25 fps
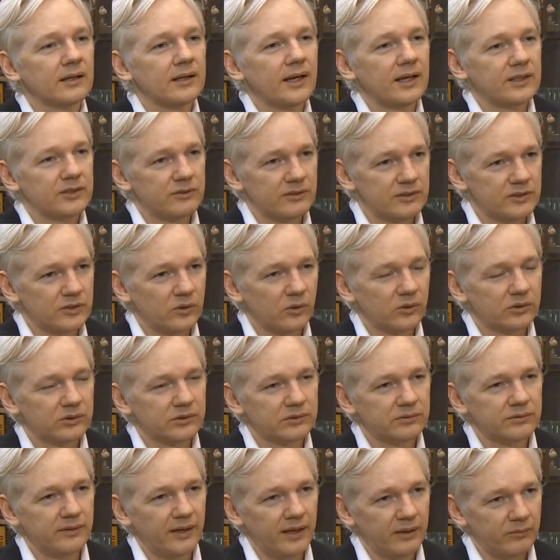as a result
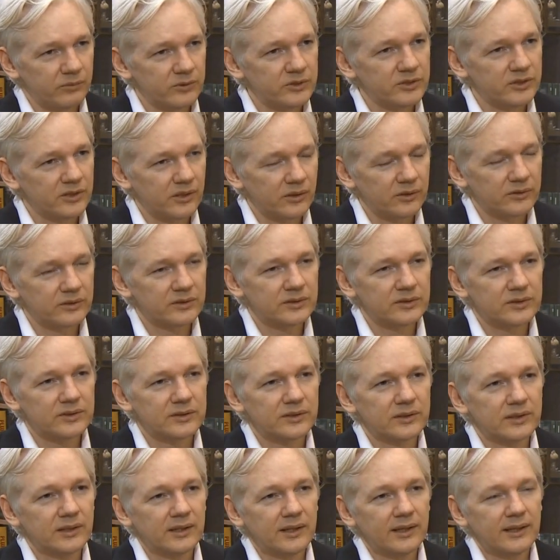of Edward
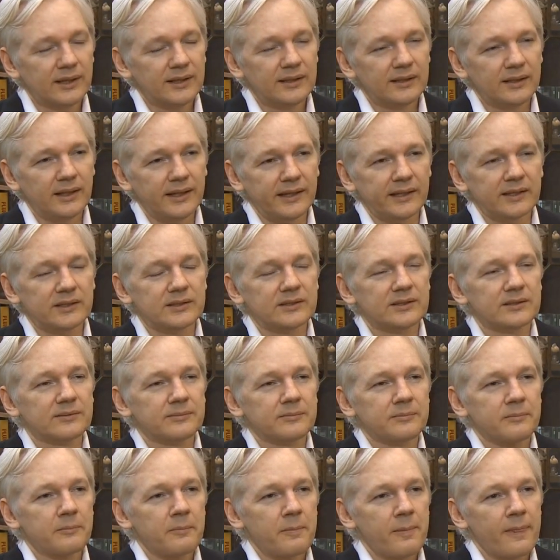Snowden's leaks.
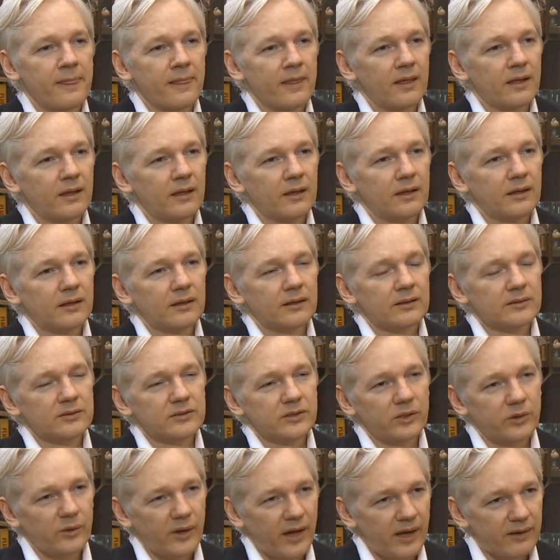
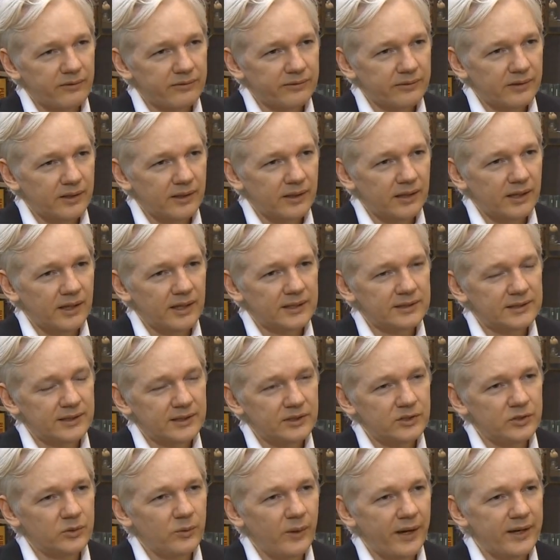So you have a
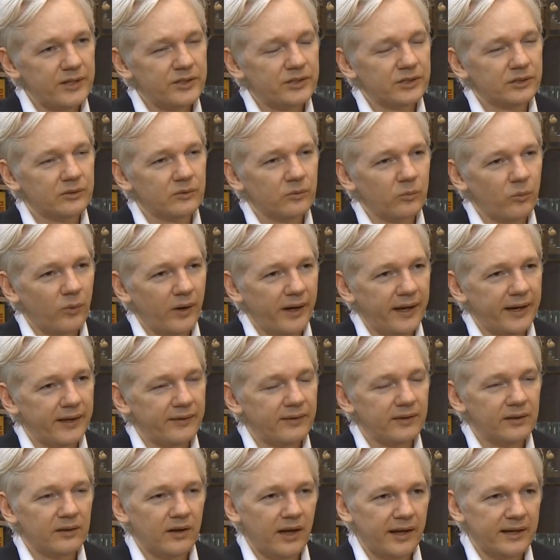situation where
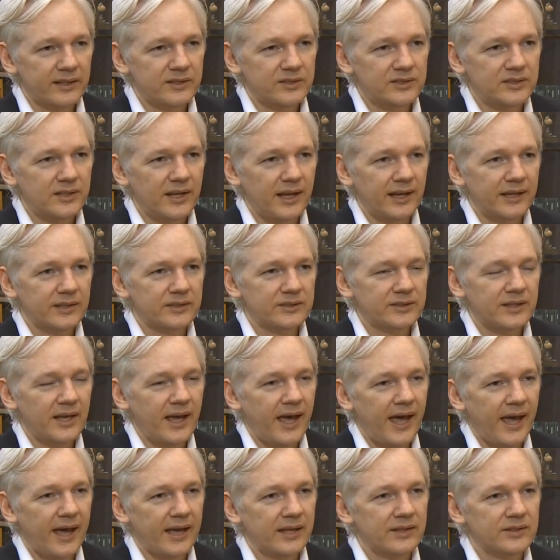the United States
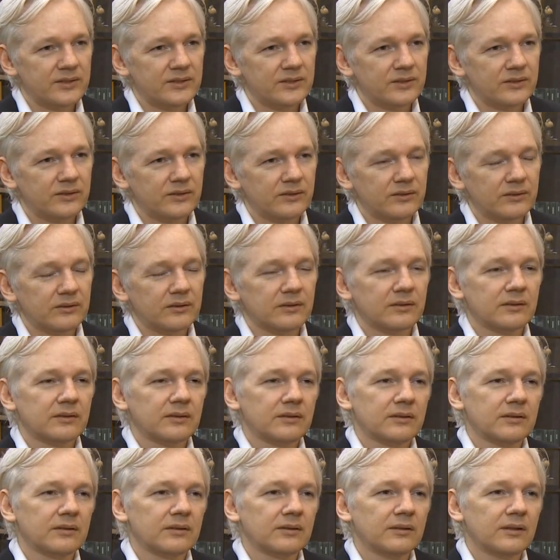has
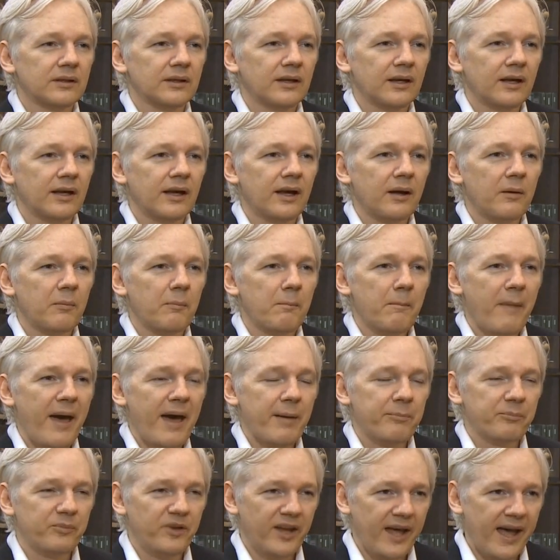
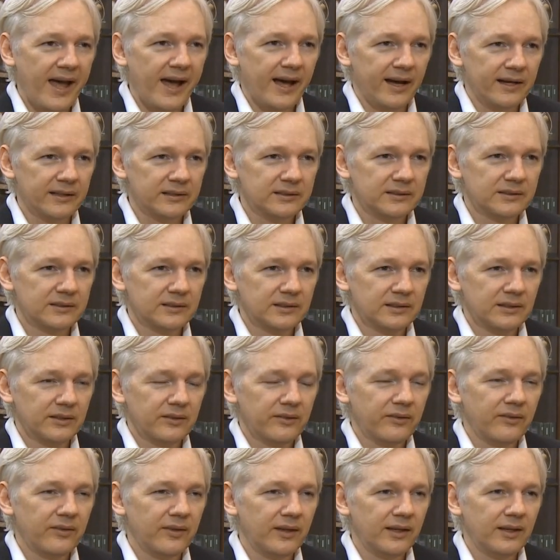mapped out
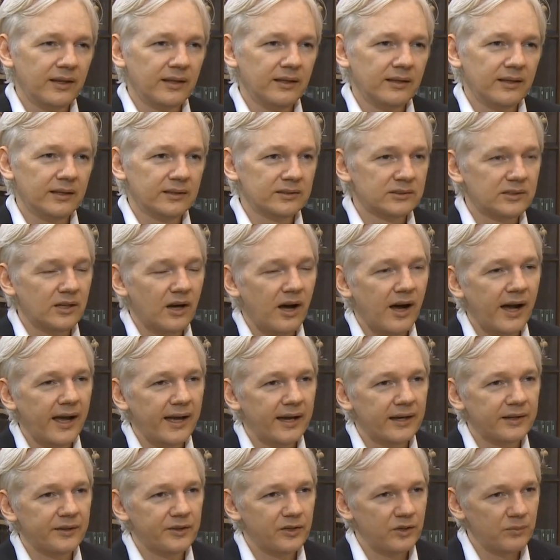the
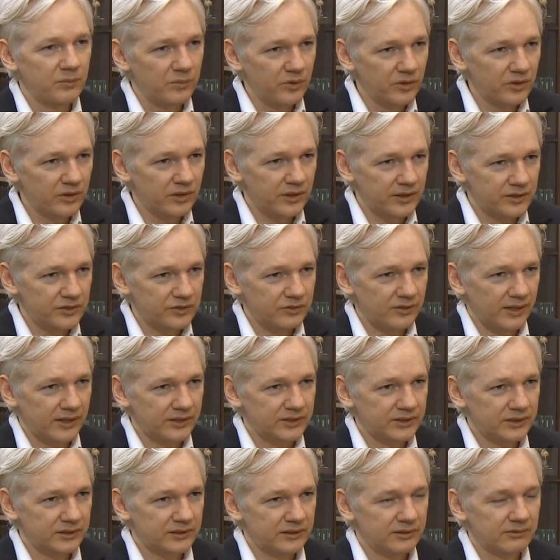entire community
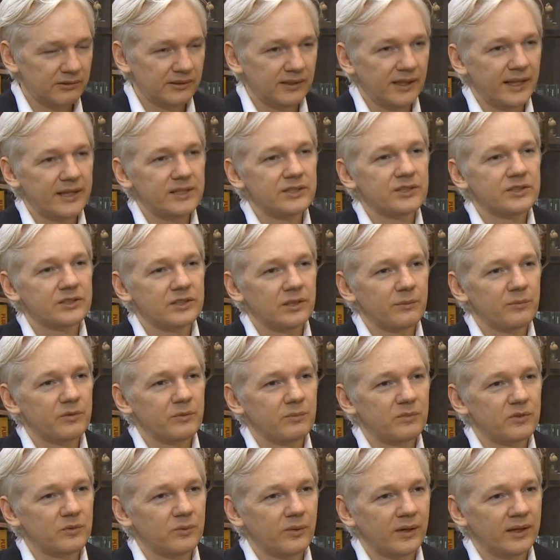structure, the relationships
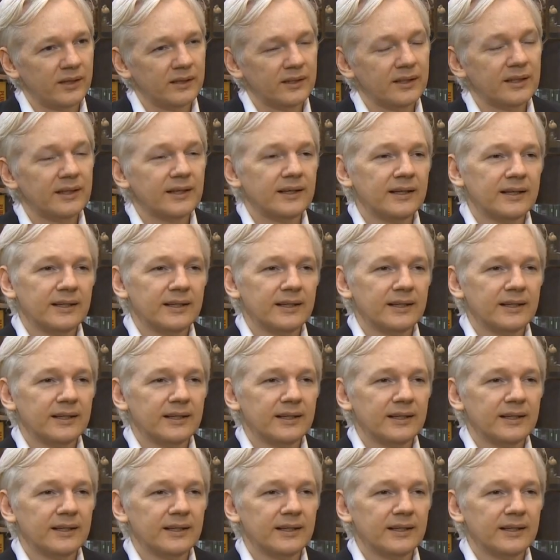between